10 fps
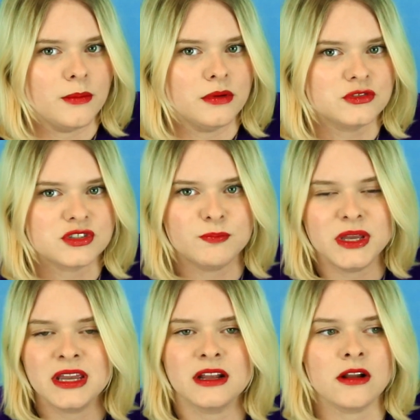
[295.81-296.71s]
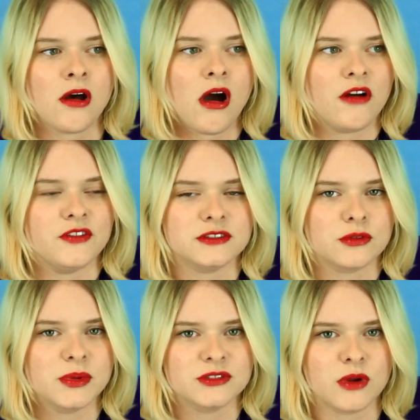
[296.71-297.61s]
Just being in an office, or a
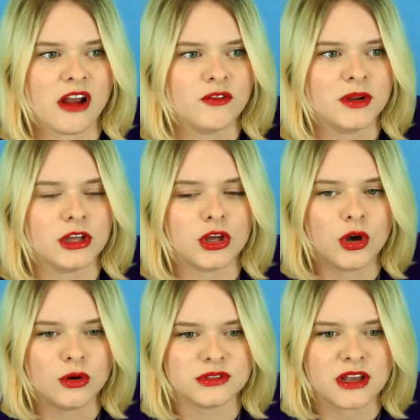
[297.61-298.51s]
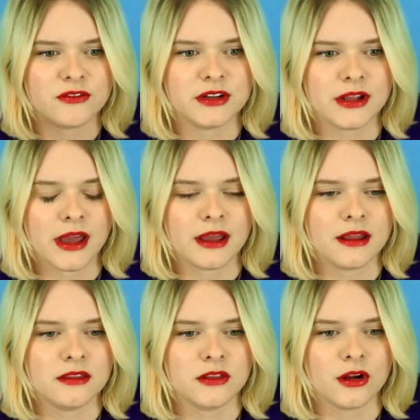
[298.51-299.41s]
place where everybody goes every day
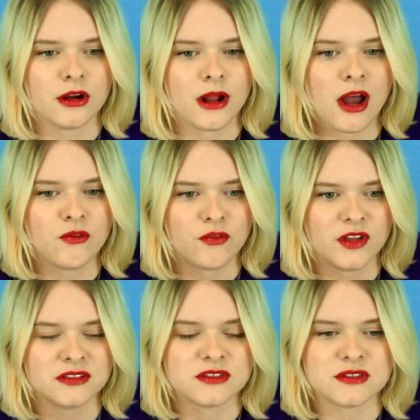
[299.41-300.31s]
in their outfits